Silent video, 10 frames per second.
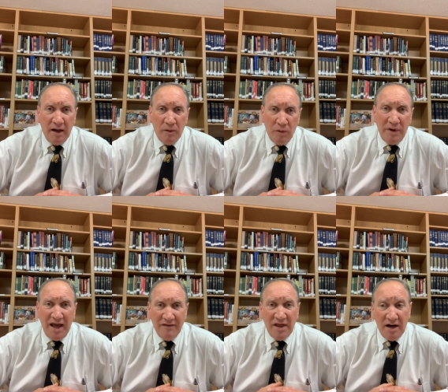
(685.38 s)
And when we
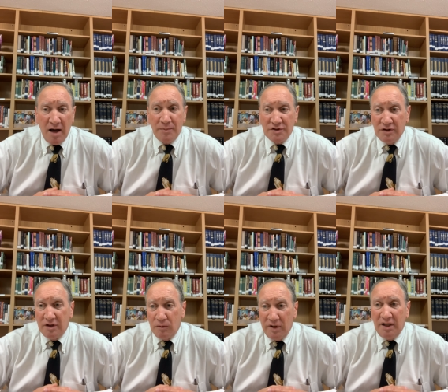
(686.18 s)
have that
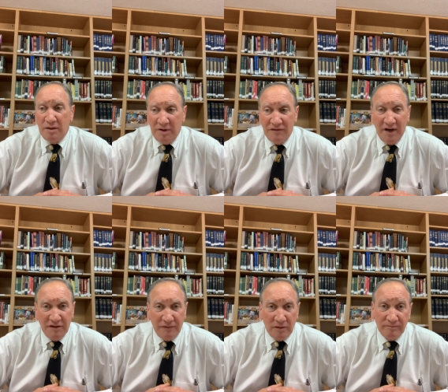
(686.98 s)
opportunity, we need to be
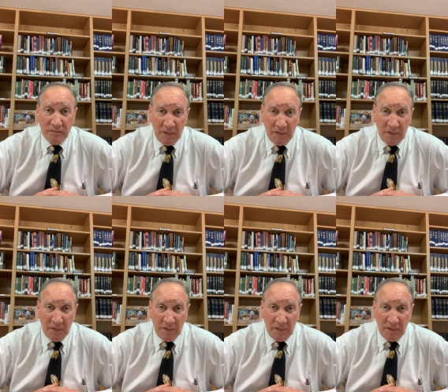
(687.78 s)
faithful.